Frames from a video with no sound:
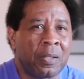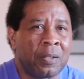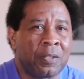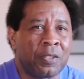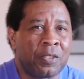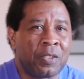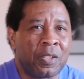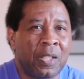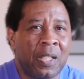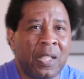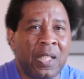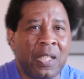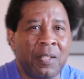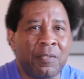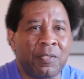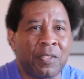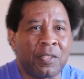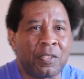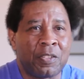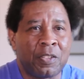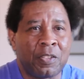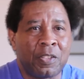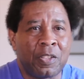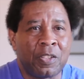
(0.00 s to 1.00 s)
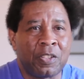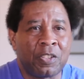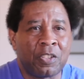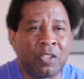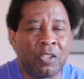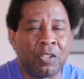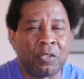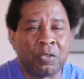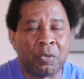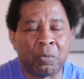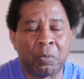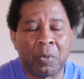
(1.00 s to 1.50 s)
slaves into this
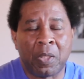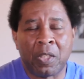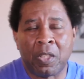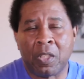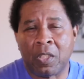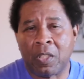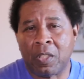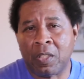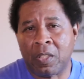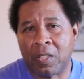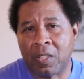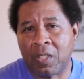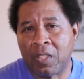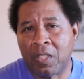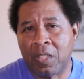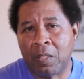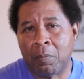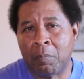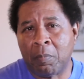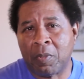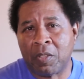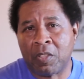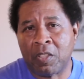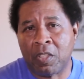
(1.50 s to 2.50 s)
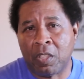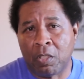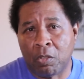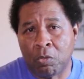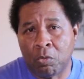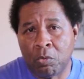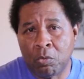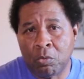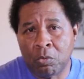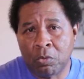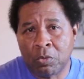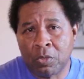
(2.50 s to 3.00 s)
country right under the government's
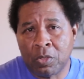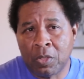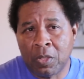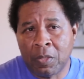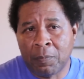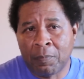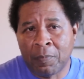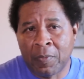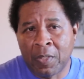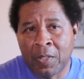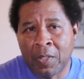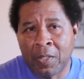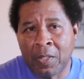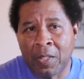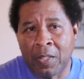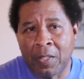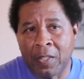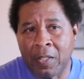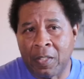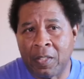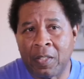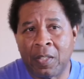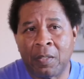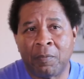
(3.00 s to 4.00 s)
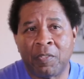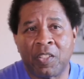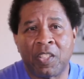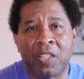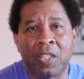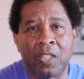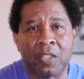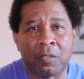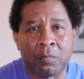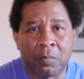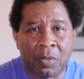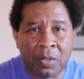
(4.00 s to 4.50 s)
nose, and they'll never
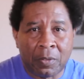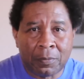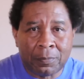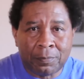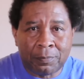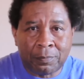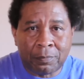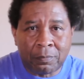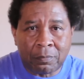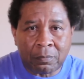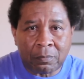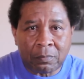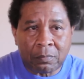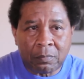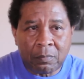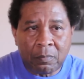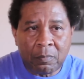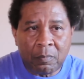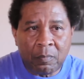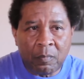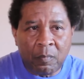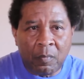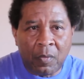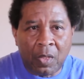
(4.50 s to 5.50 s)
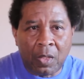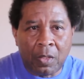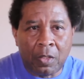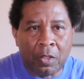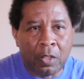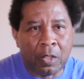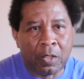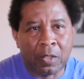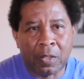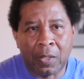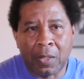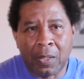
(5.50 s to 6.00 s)
catch me. The
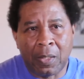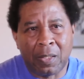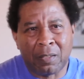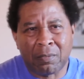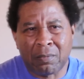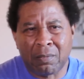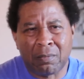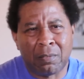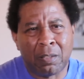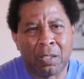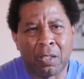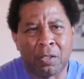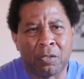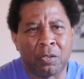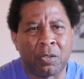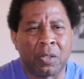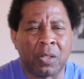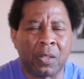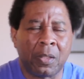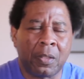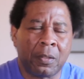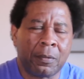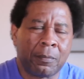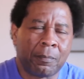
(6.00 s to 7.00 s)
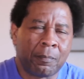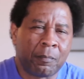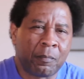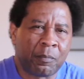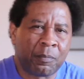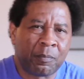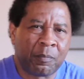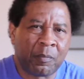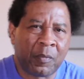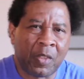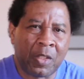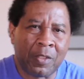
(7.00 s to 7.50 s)
other guy said, No, you can't.
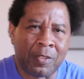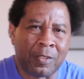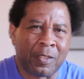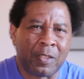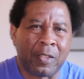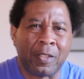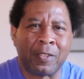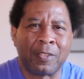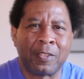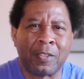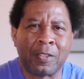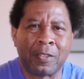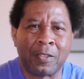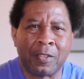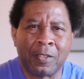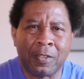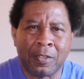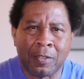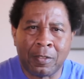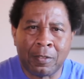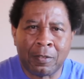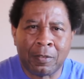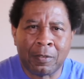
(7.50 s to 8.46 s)
He said, Yes, I can.